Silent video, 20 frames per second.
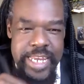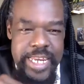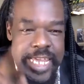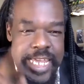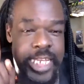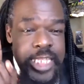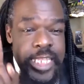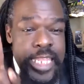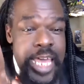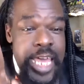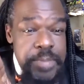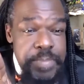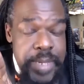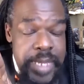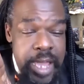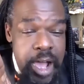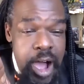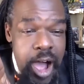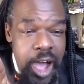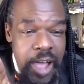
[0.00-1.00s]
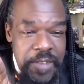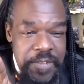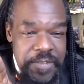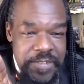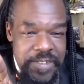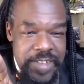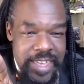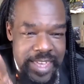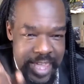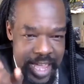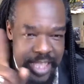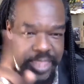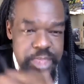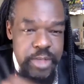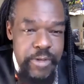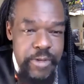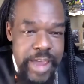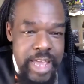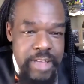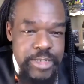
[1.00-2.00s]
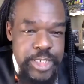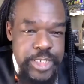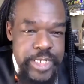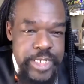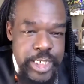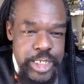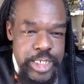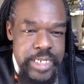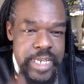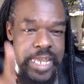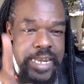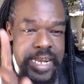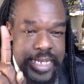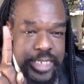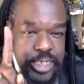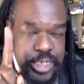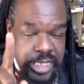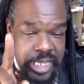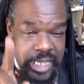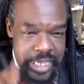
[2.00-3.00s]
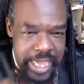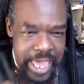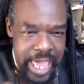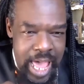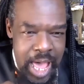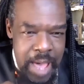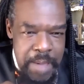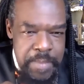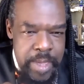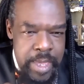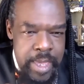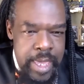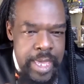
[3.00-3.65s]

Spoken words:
It let me off at the Greyhound station, and I took a cab